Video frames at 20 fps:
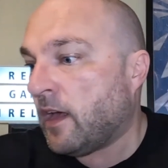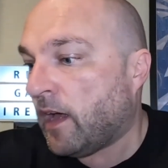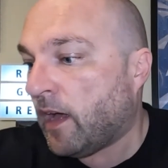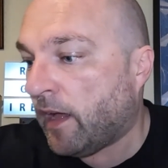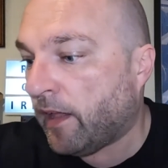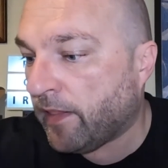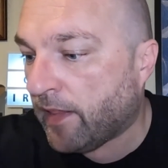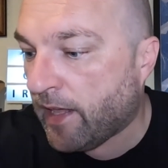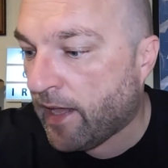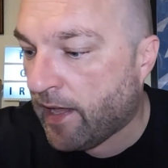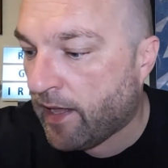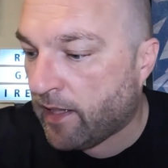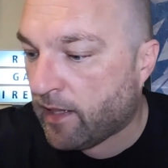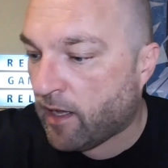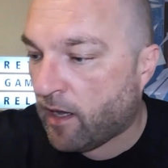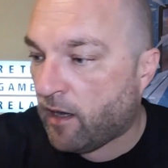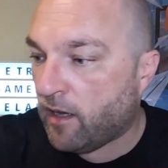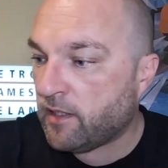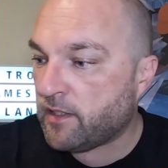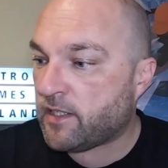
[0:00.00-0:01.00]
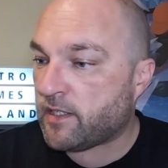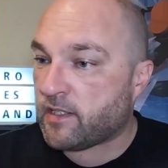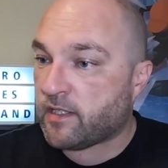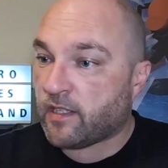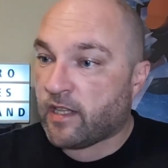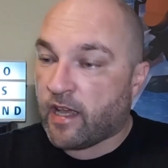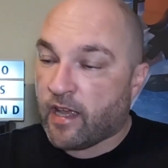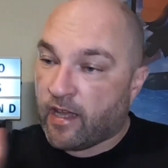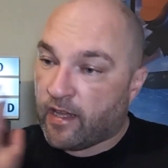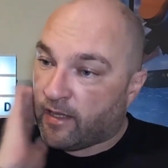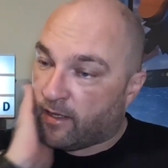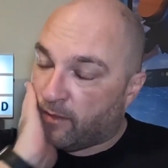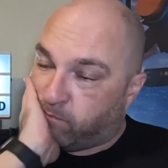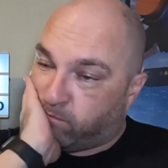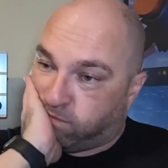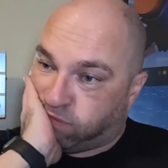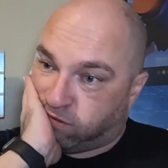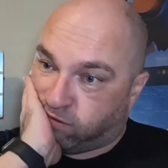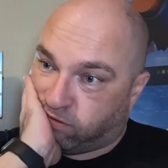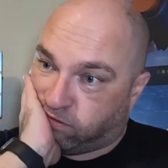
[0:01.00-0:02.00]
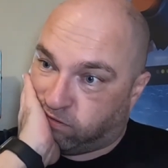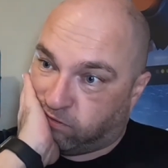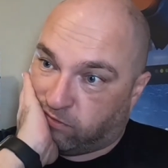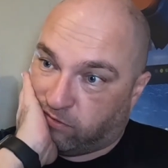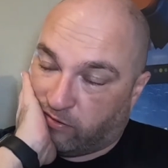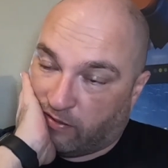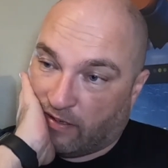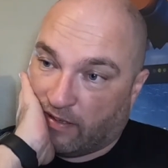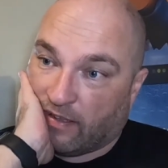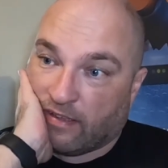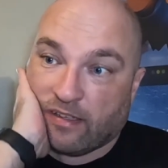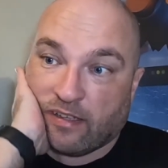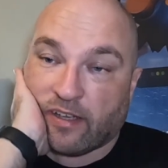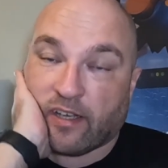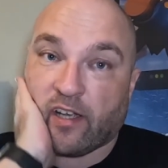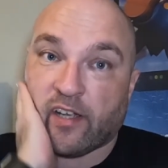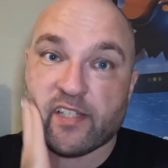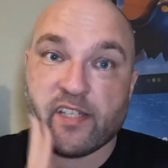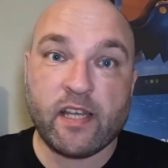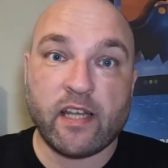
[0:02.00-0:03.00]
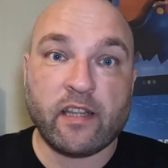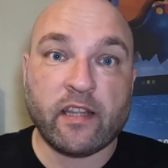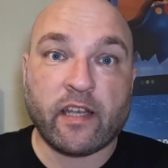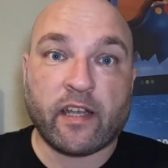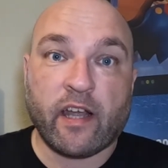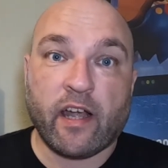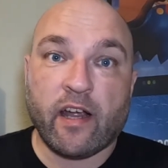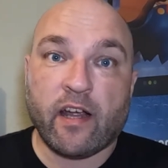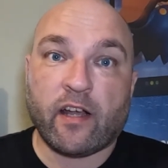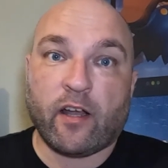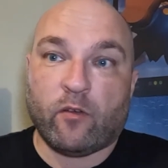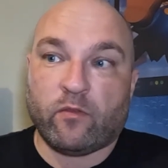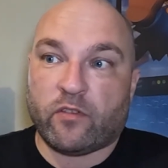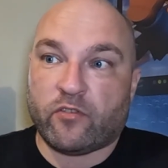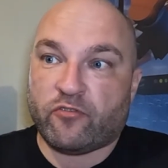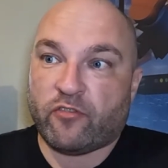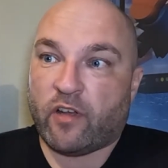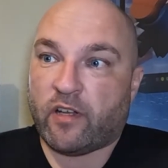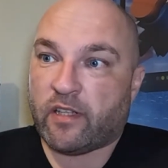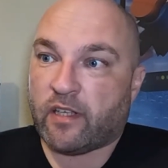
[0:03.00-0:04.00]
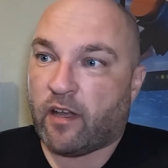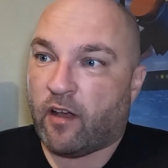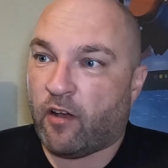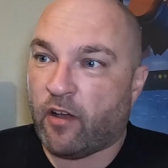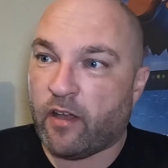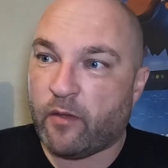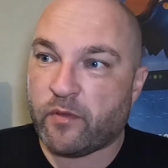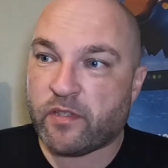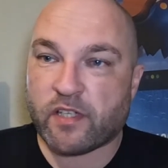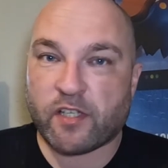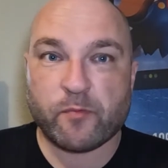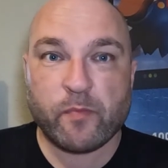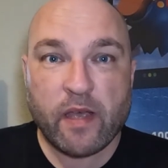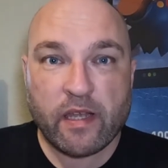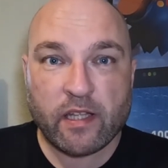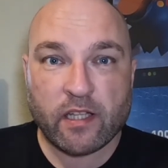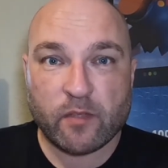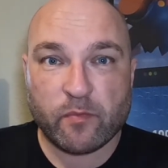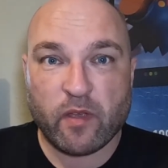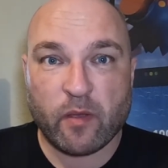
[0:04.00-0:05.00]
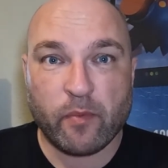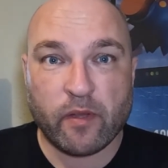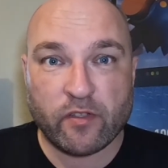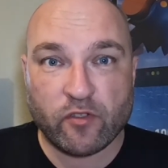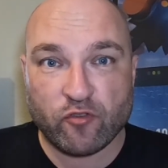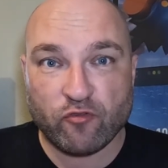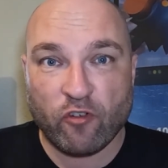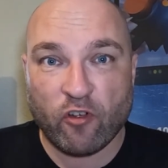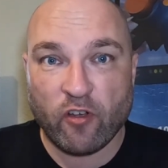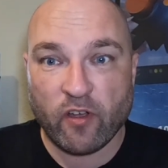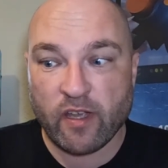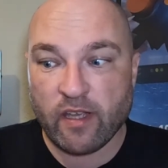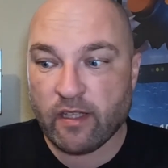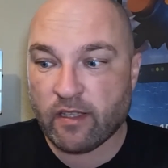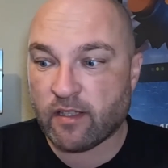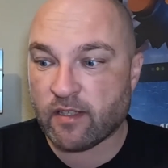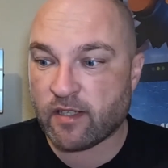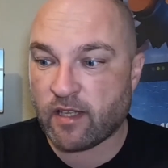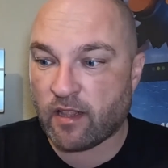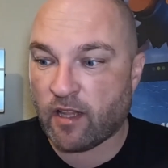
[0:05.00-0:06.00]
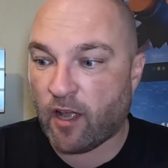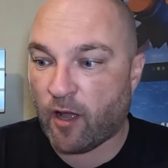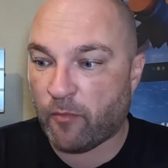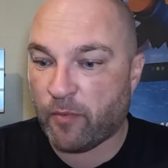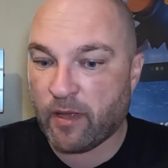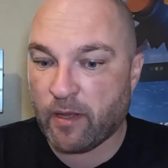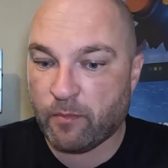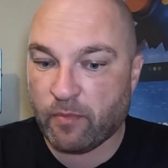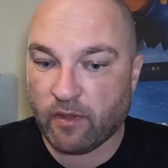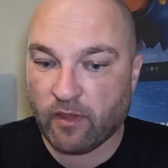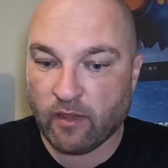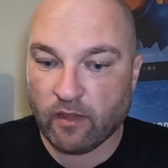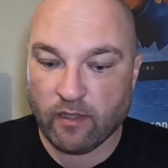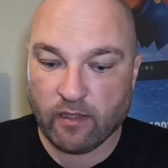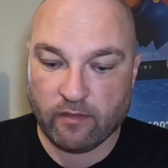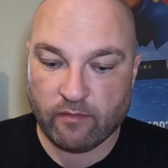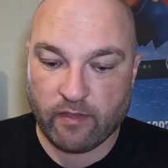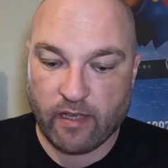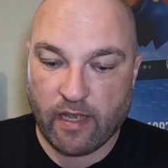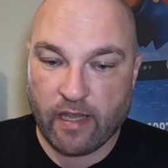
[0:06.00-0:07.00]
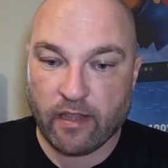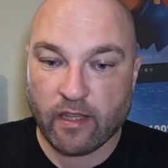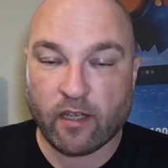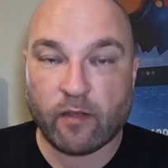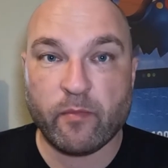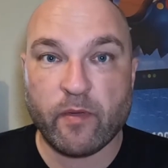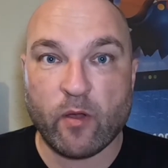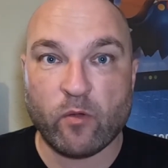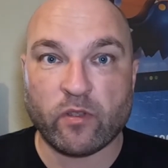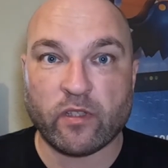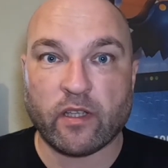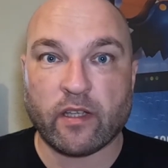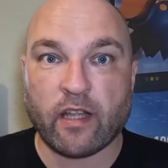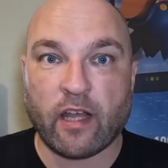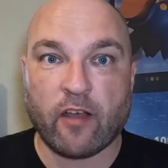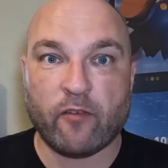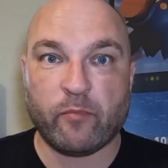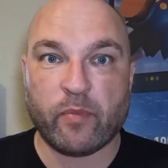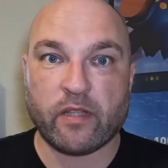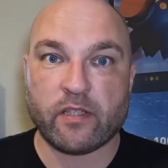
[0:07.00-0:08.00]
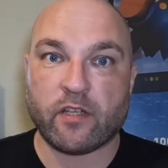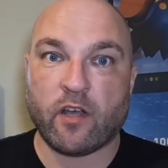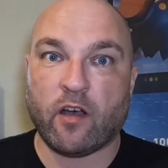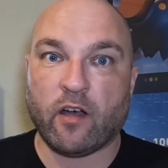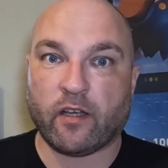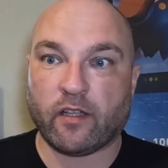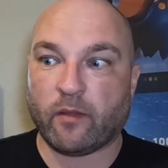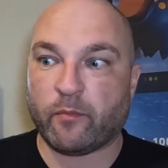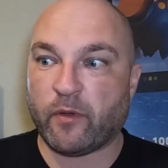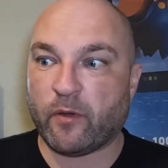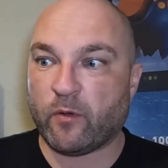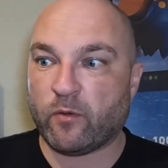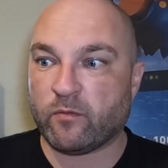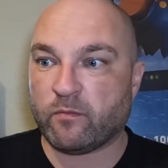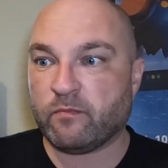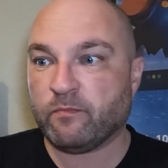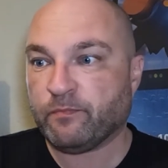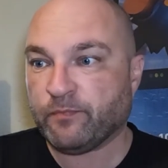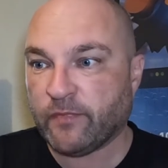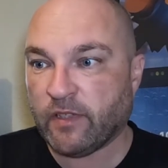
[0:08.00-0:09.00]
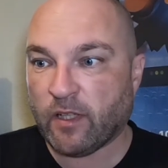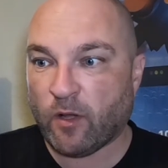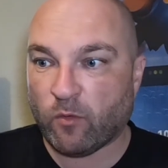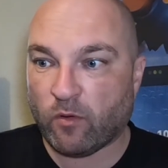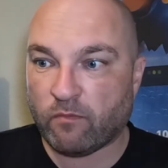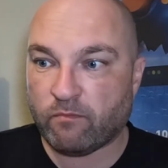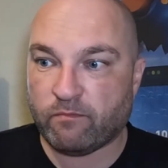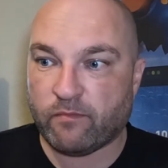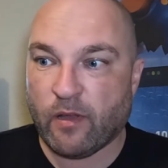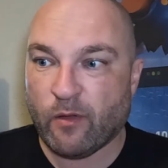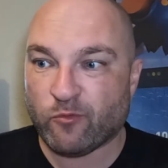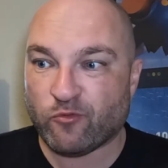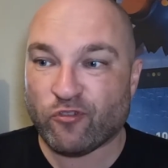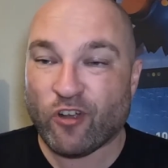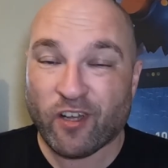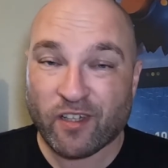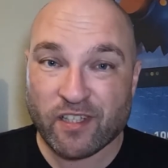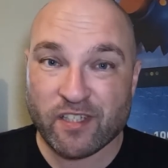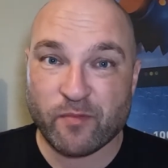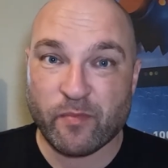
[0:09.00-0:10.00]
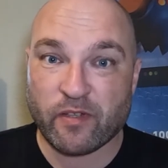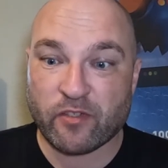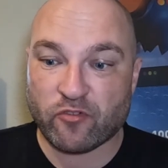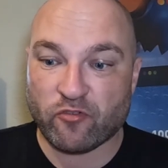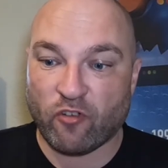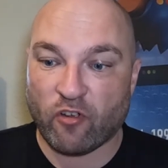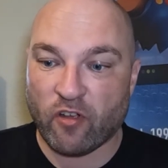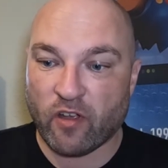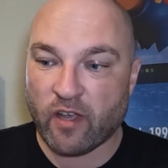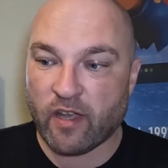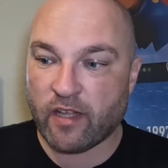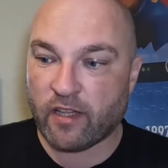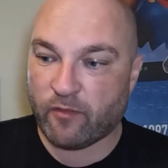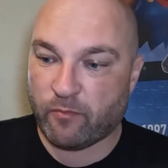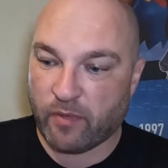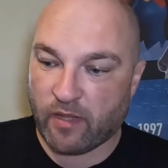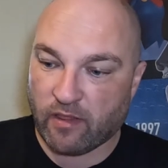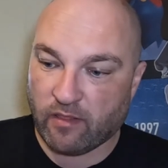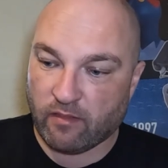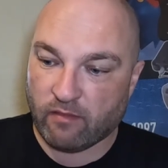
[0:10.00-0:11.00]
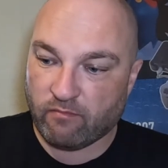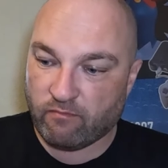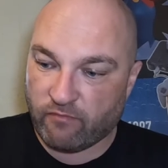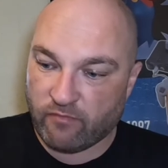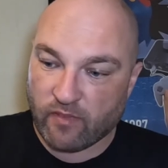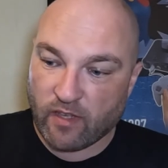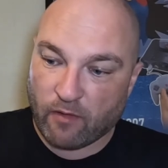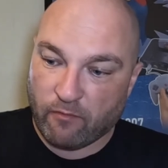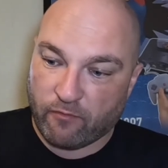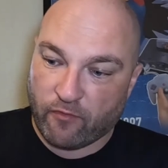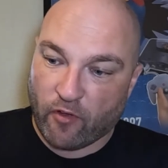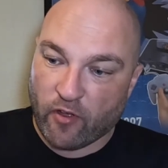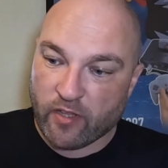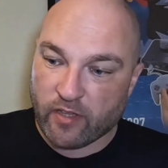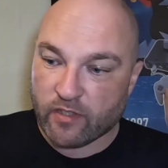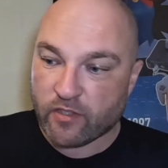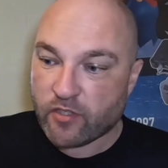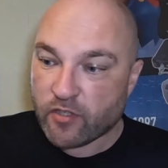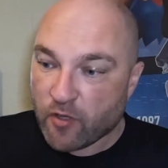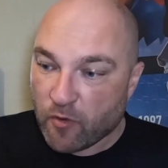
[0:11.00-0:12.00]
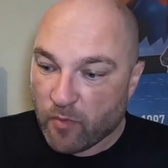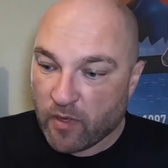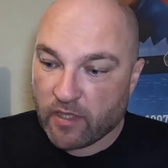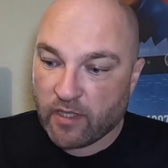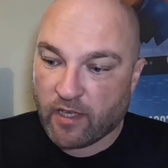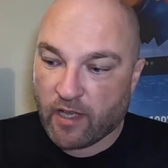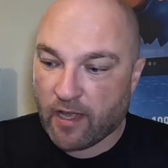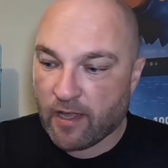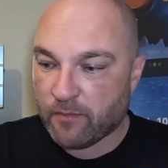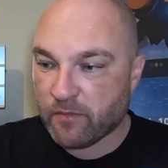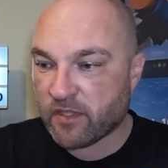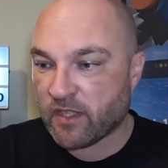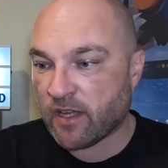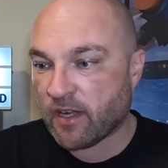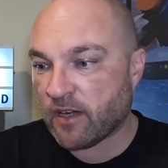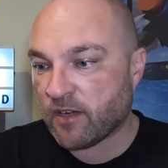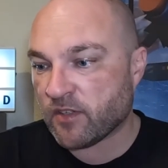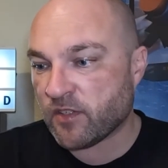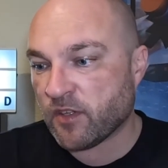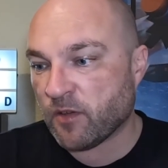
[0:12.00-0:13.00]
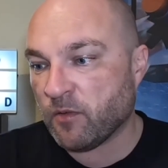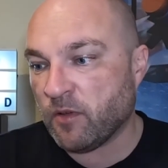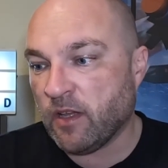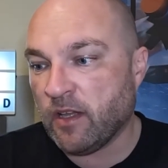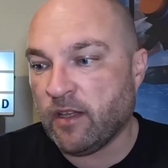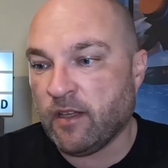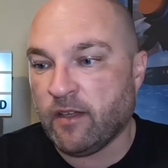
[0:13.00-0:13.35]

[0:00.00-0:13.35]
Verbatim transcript: And then on to today. Like I said in the car going to Drogheda, I was expecting it to be a bit dry. There's a lot of people in the community that have been talking about, you know, how Drogheda is a bit dry. They've been not finding too many games there. So